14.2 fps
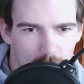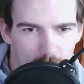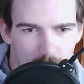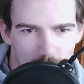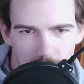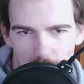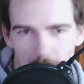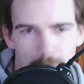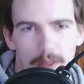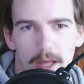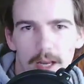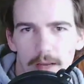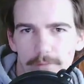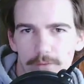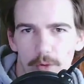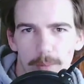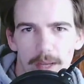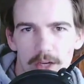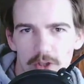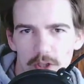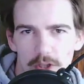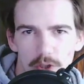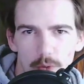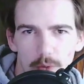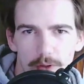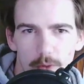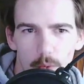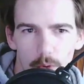give that information
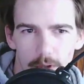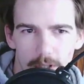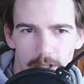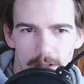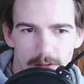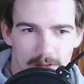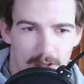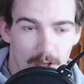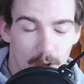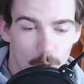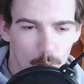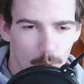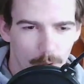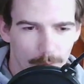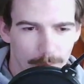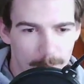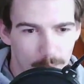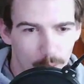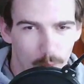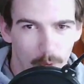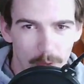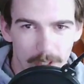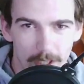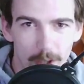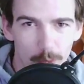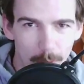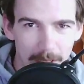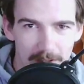to authorities, where people will get
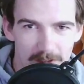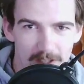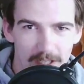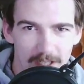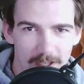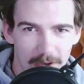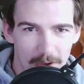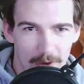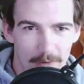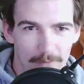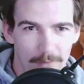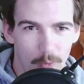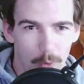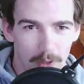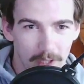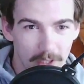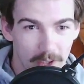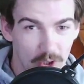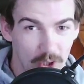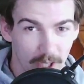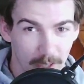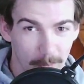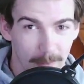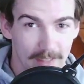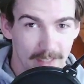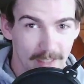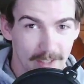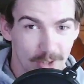arrested for
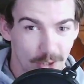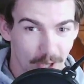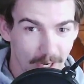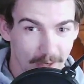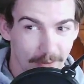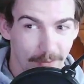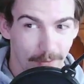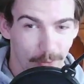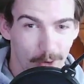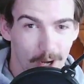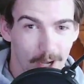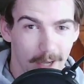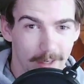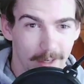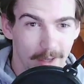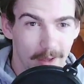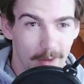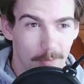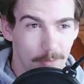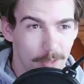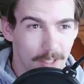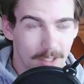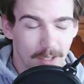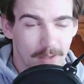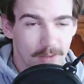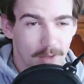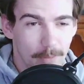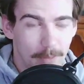legitimate check fraud.
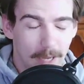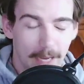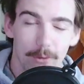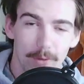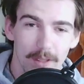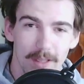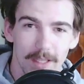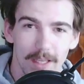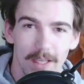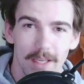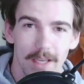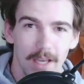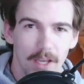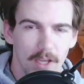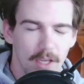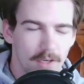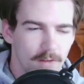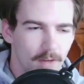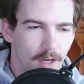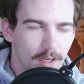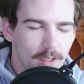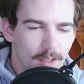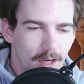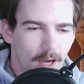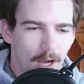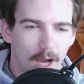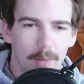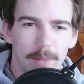Because apparently, it's not
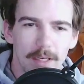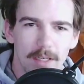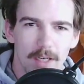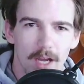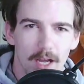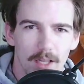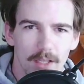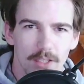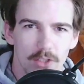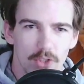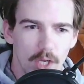common knowledge